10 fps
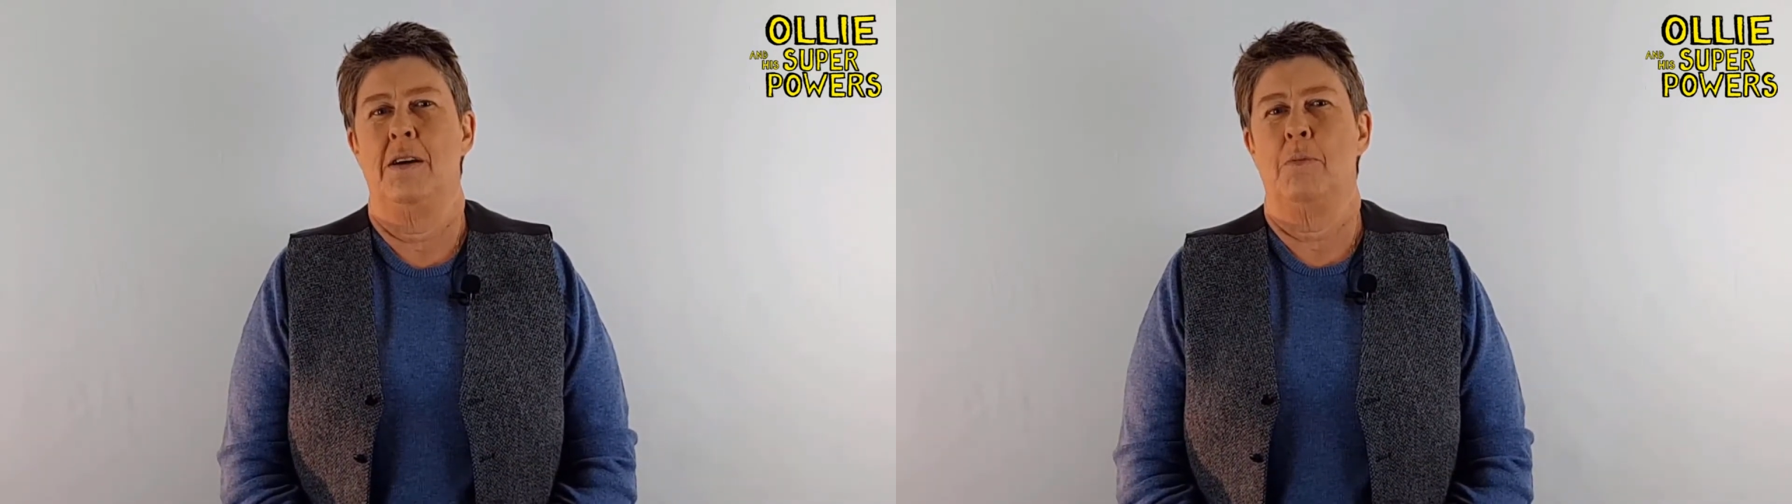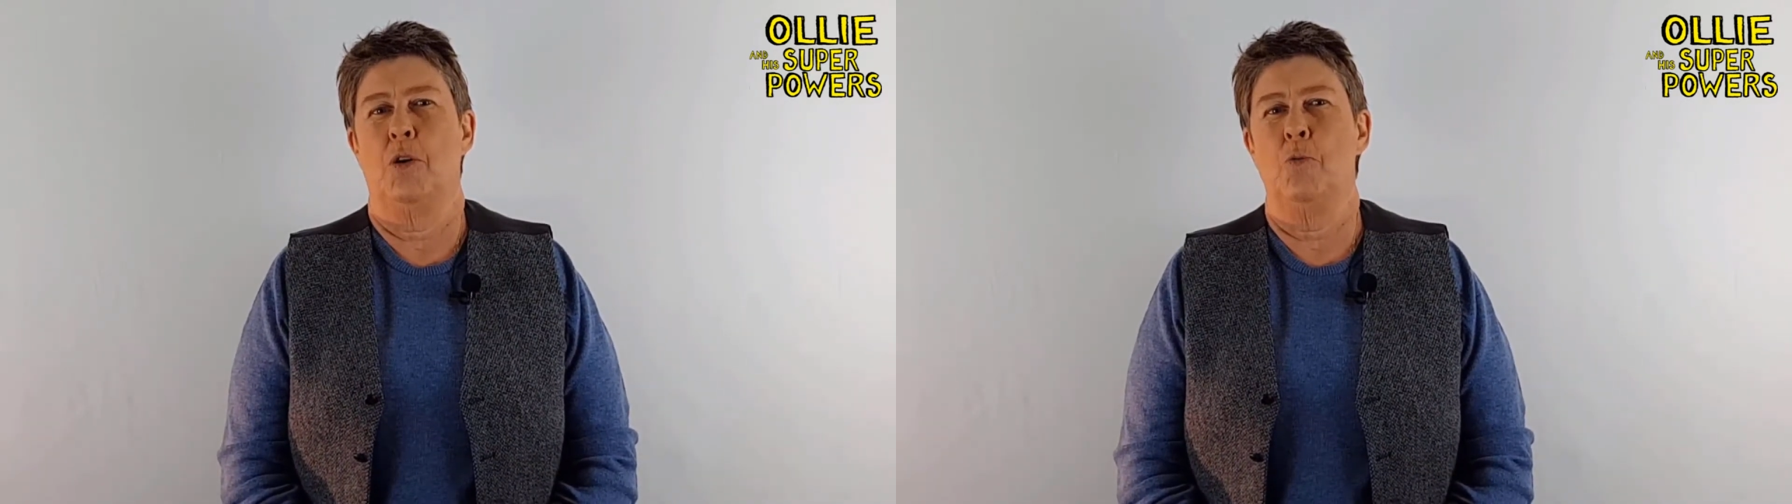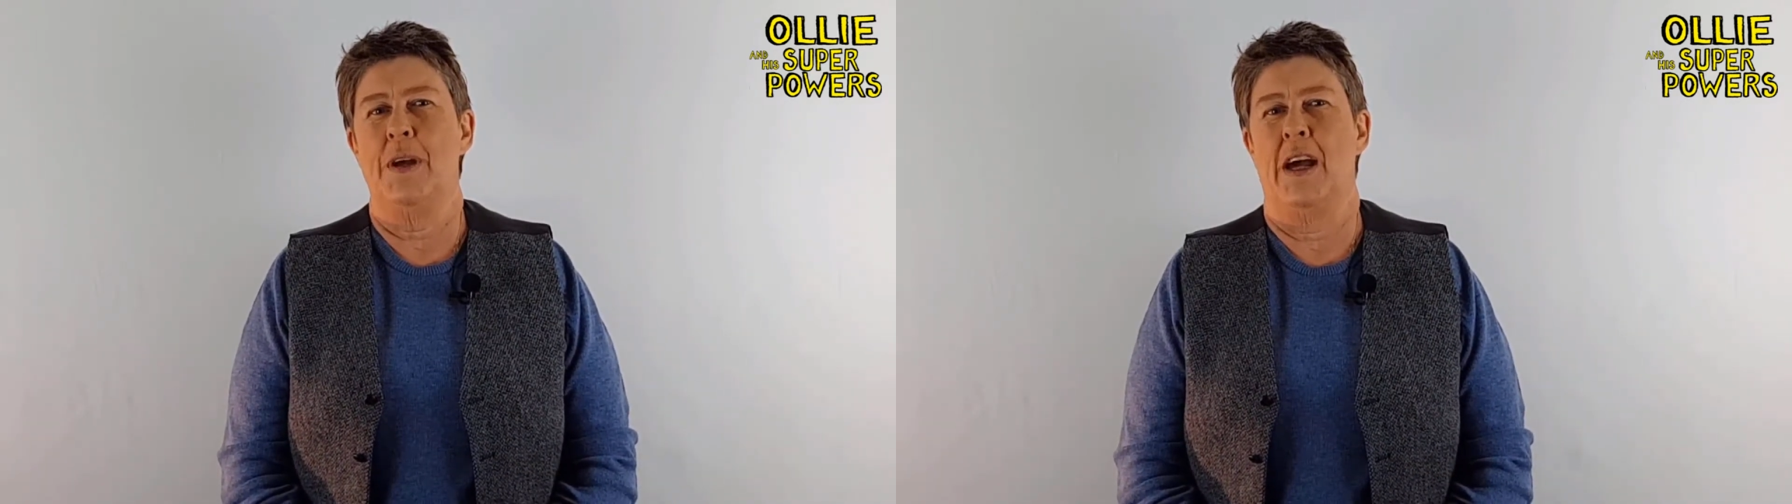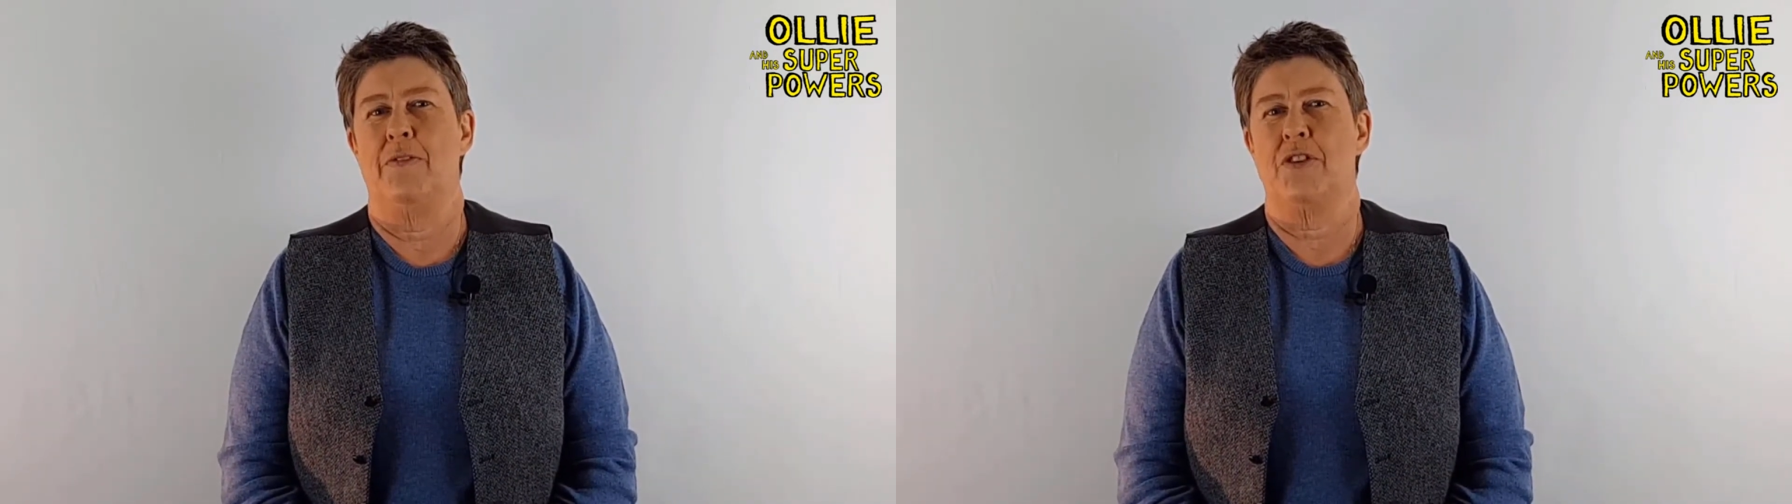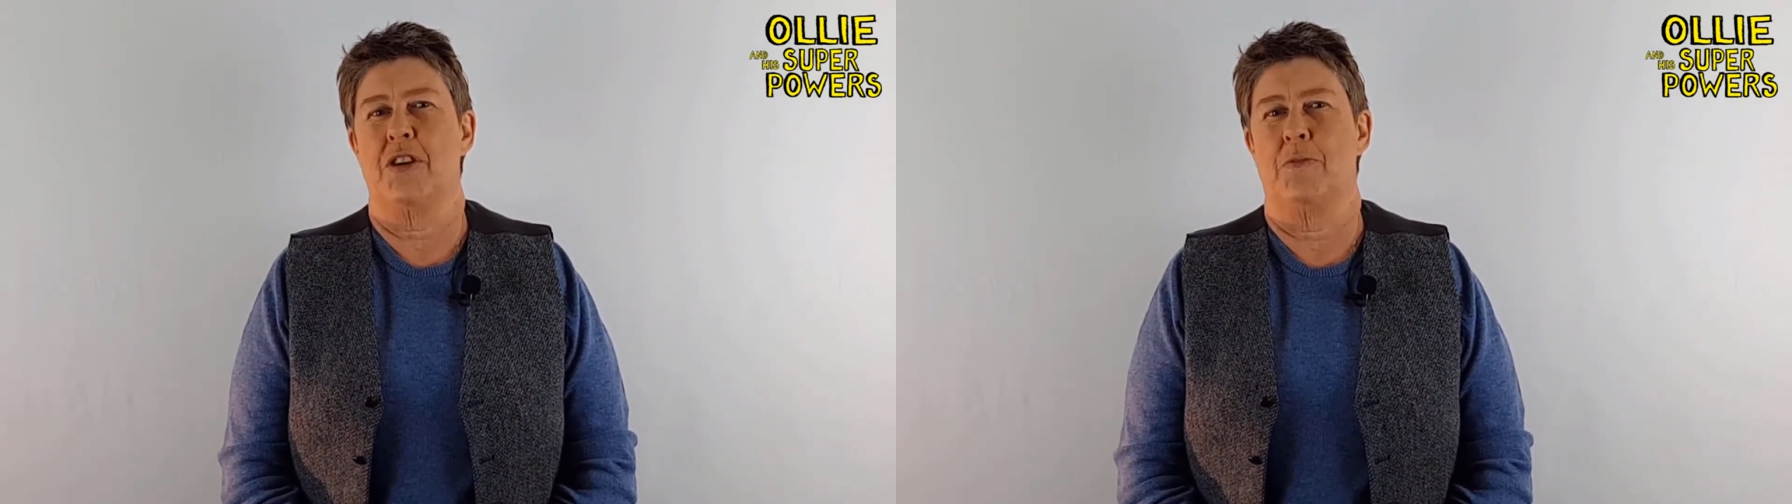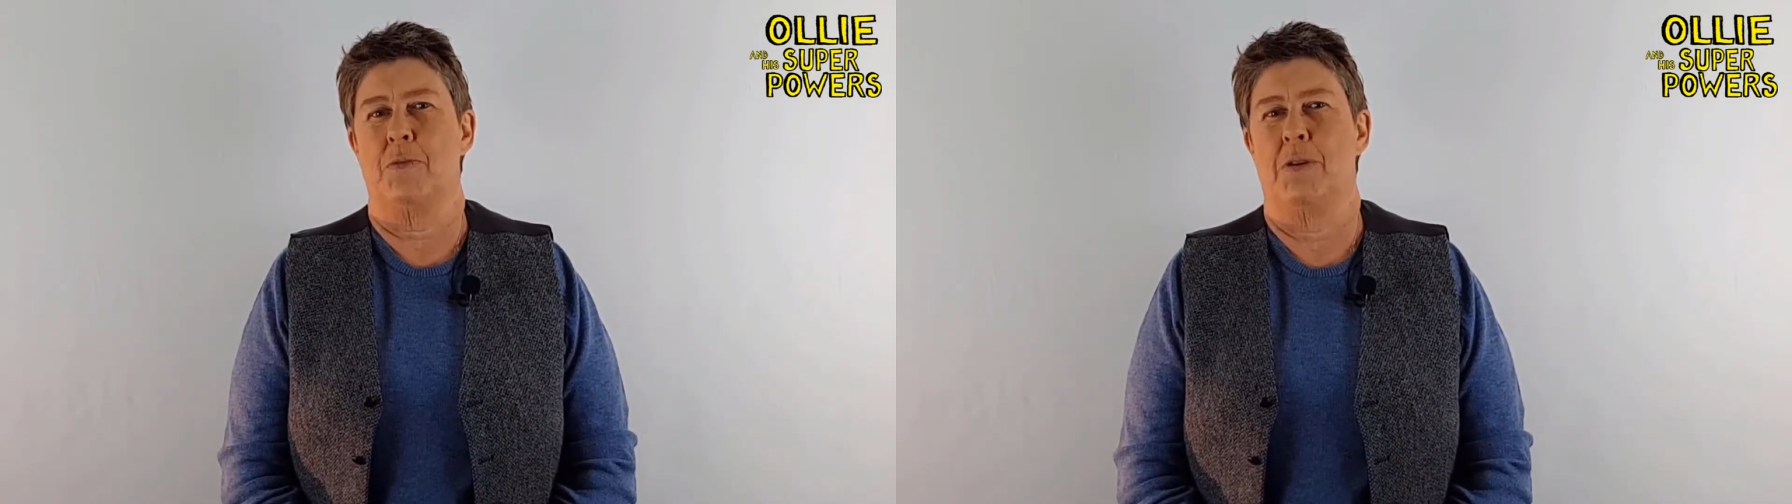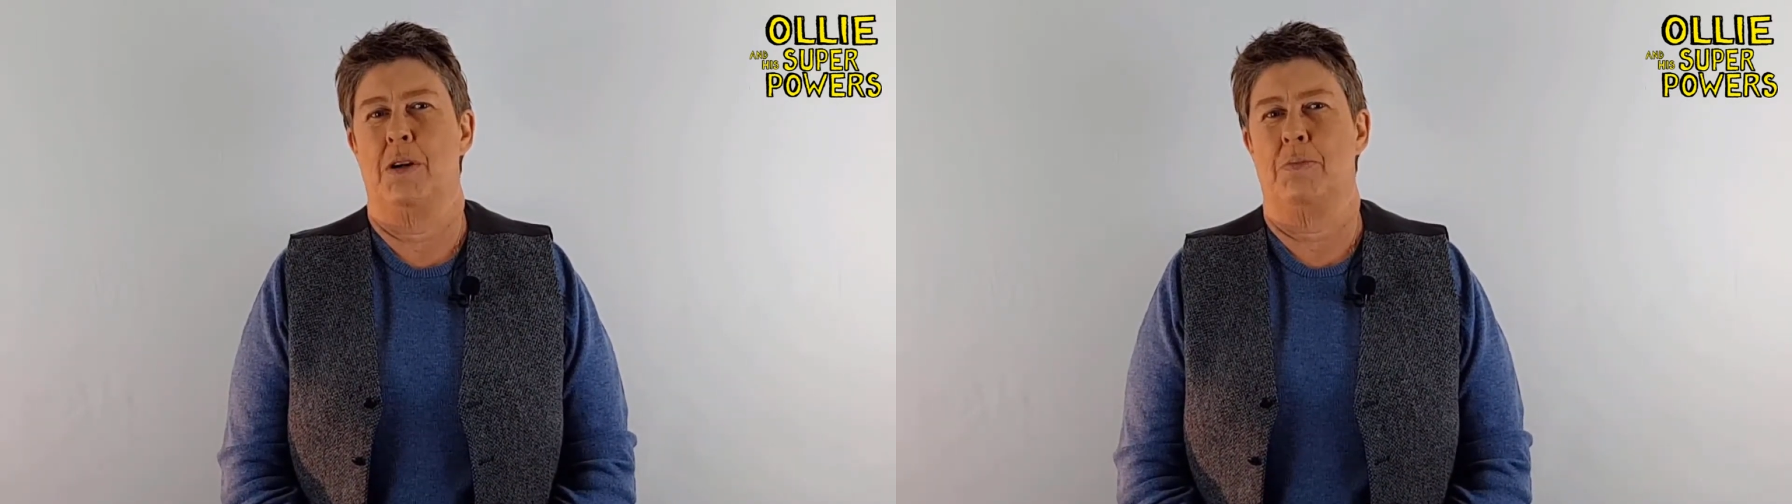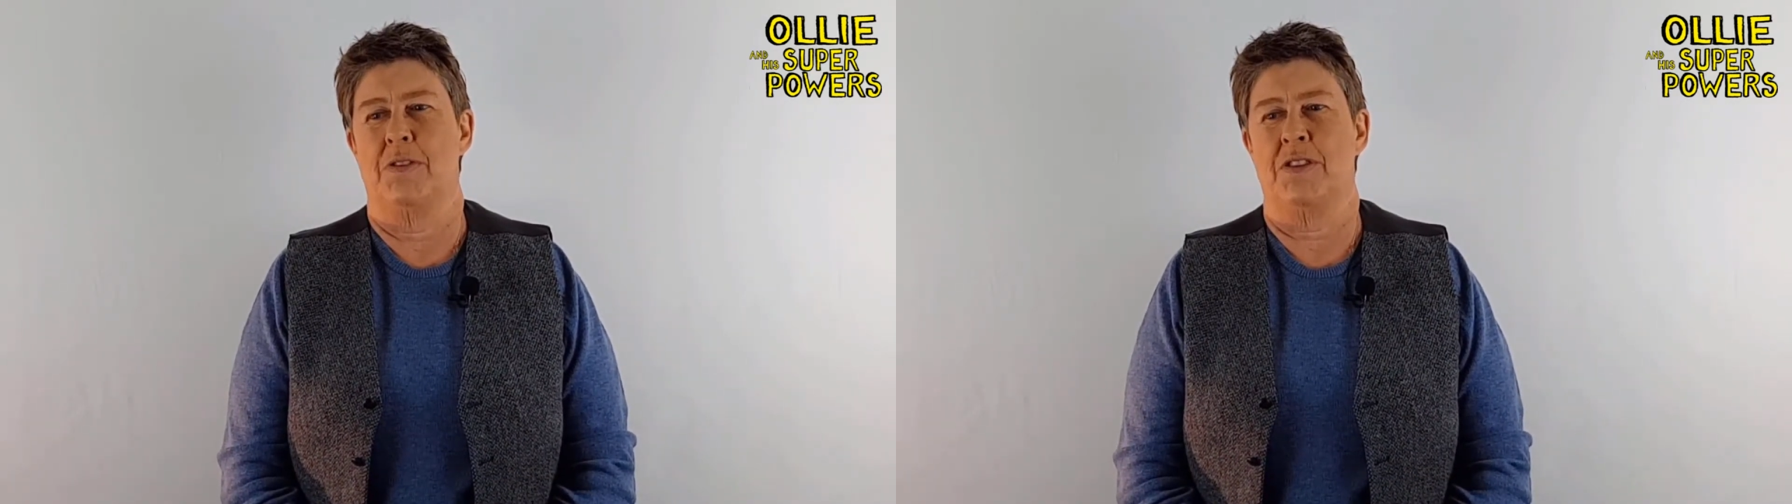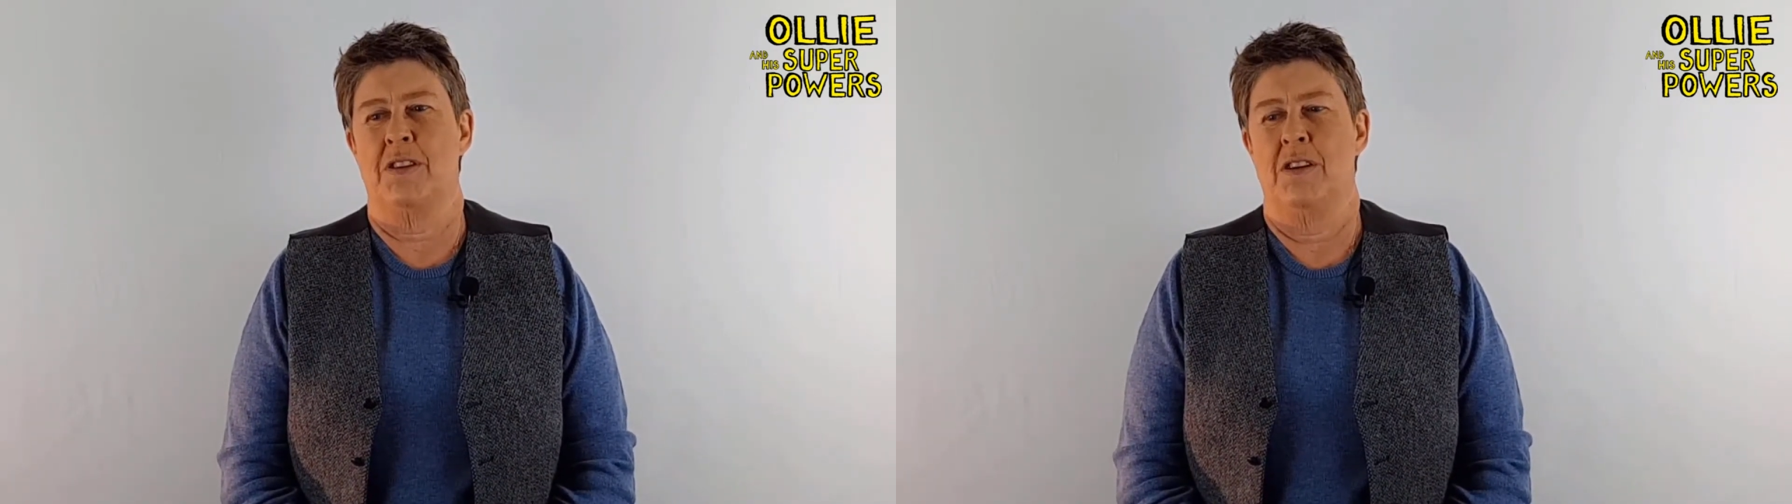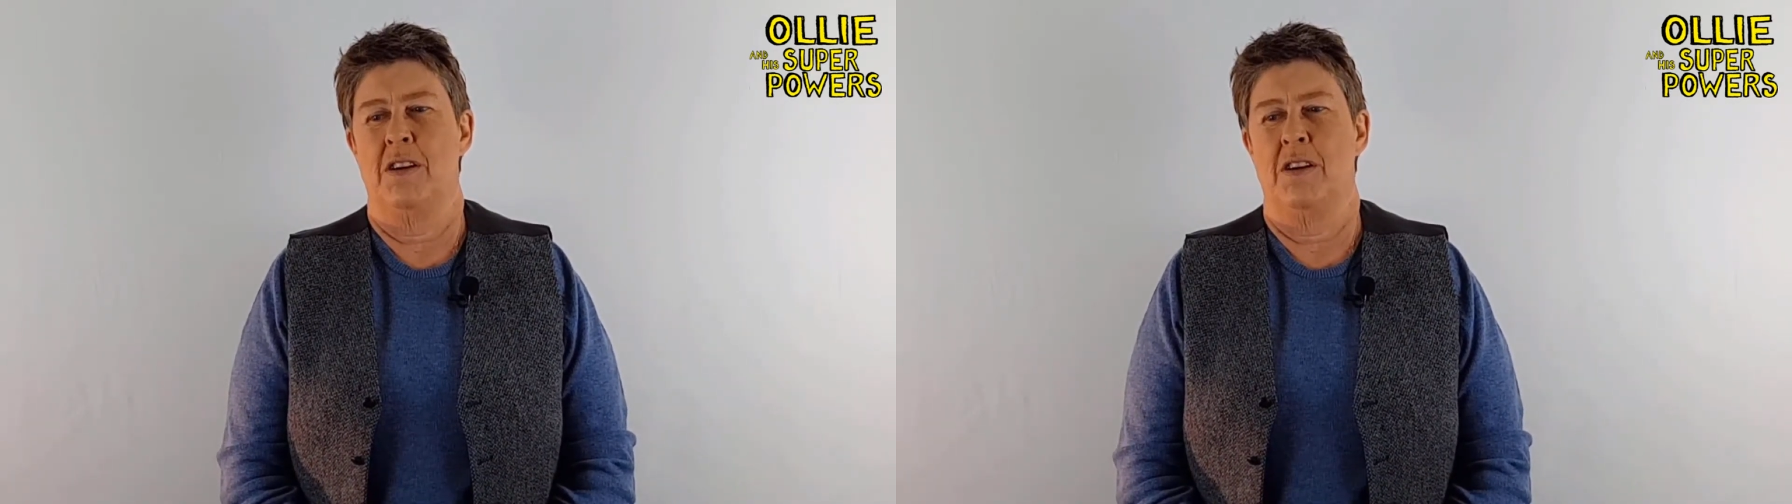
But all behaviour serves a purpose.